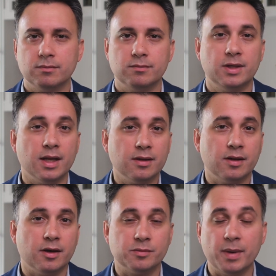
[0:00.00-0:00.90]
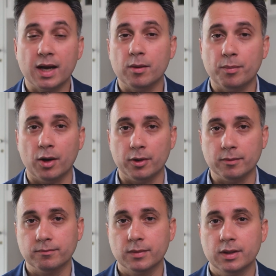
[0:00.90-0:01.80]
Then there's backup power.
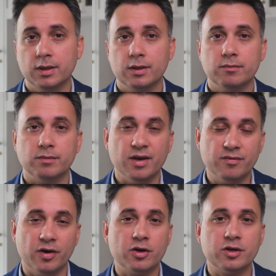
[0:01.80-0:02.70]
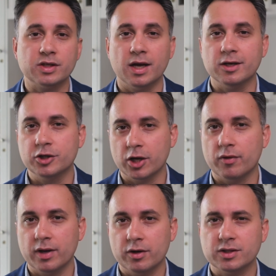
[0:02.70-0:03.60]
Inverters and
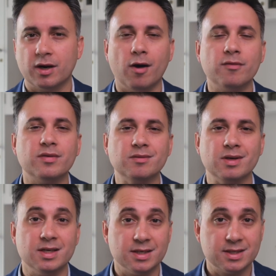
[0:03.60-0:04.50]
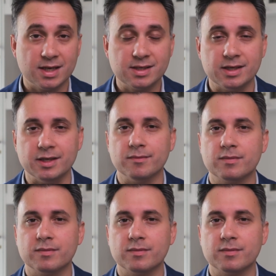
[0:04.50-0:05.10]
generators are often a necessity.